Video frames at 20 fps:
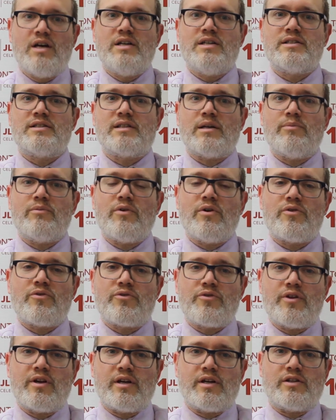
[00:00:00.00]
some
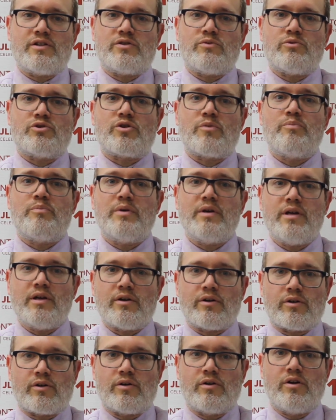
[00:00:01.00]
things which
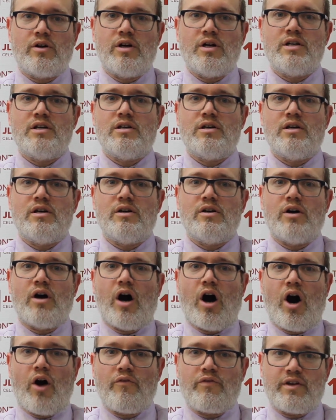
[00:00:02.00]
appear
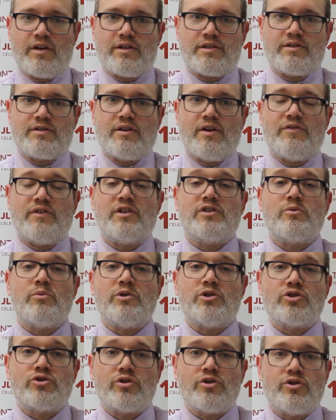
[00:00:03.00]
obvious, and things that we
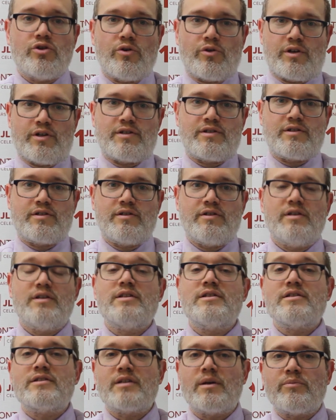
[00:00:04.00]
should notice,
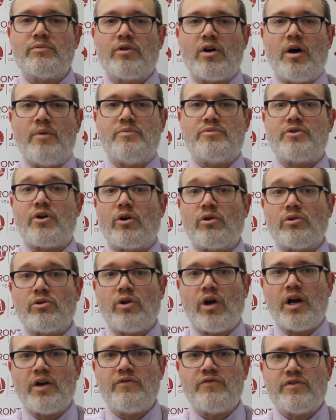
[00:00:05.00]
sometimes our
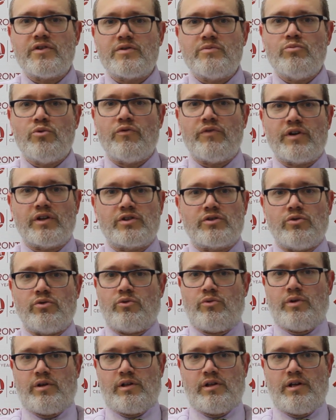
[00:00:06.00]
life is moving so
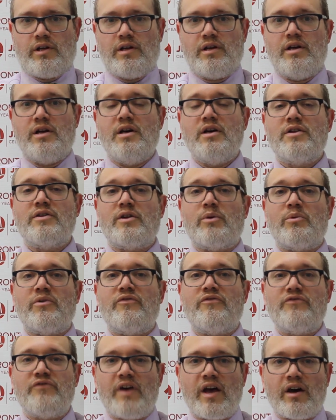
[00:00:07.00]
quickly that we
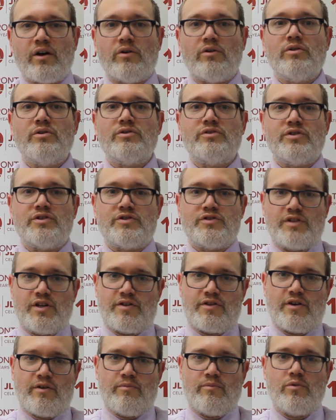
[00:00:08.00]
fail to see
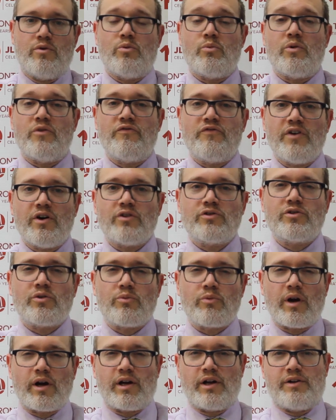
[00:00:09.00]
them. We fail to
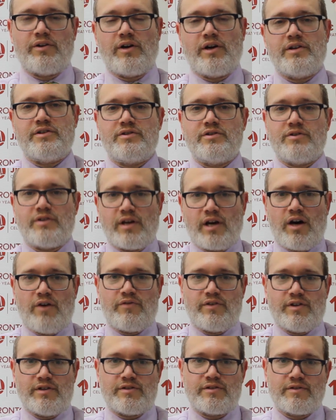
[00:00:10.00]
recognize the
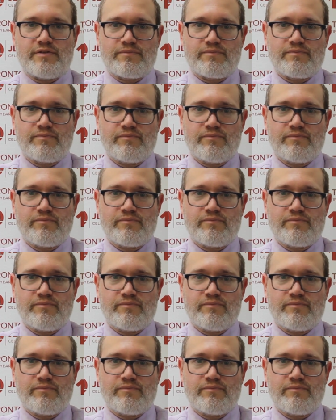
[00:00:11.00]
obvious.